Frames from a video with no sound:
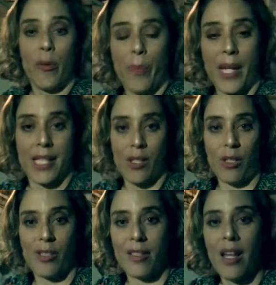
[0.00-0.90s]

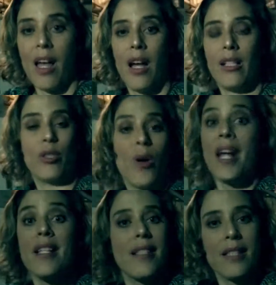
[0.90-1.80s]
pesos. A
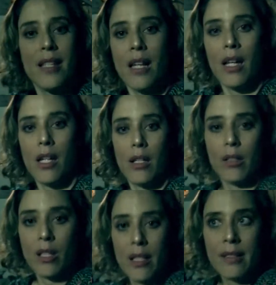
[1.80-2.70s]
dress,
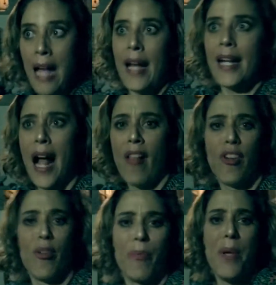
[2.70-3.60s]

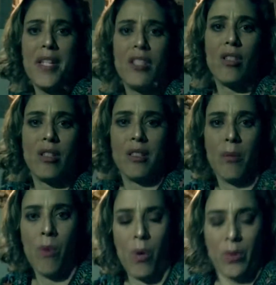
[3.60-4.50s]
900 pesos at the
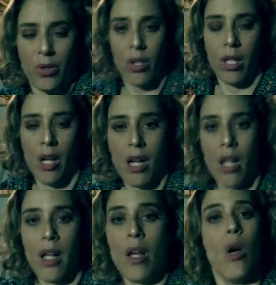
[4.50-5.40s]
most.
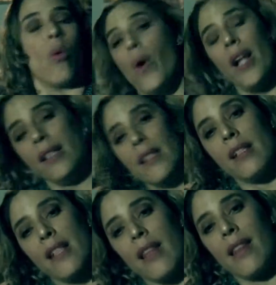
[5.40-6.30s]
Well,
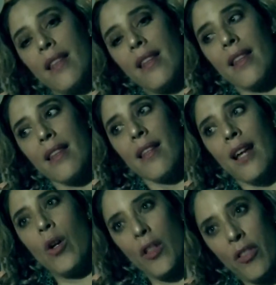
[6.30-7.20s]

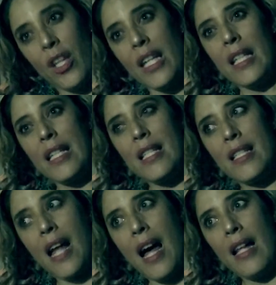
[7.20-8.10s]
the good thing is
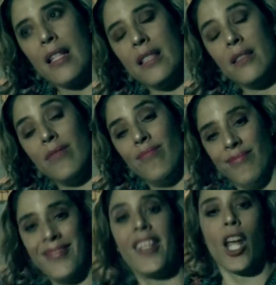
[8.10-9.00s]
that
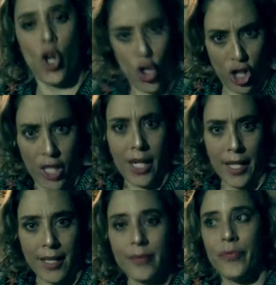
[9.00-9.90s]
the good
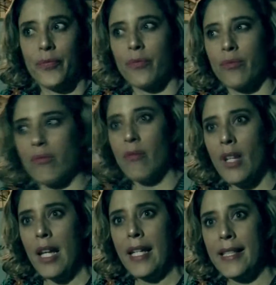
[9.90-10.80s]
thing
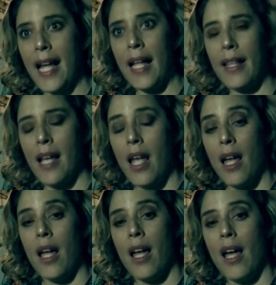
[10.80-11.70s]
is that
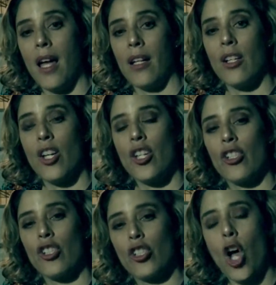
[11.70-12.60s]

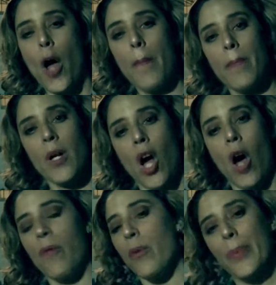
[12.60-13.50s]
some
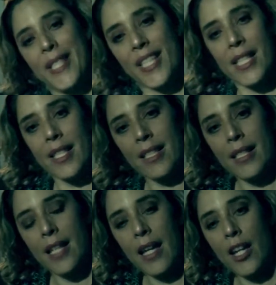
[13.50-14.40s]
of the
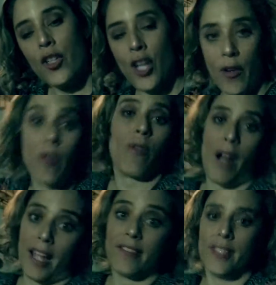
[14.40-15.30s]
pieces never
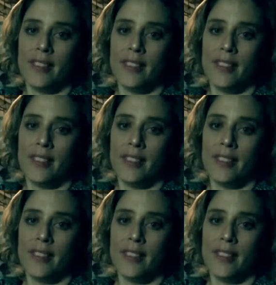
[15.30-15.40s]
arrived.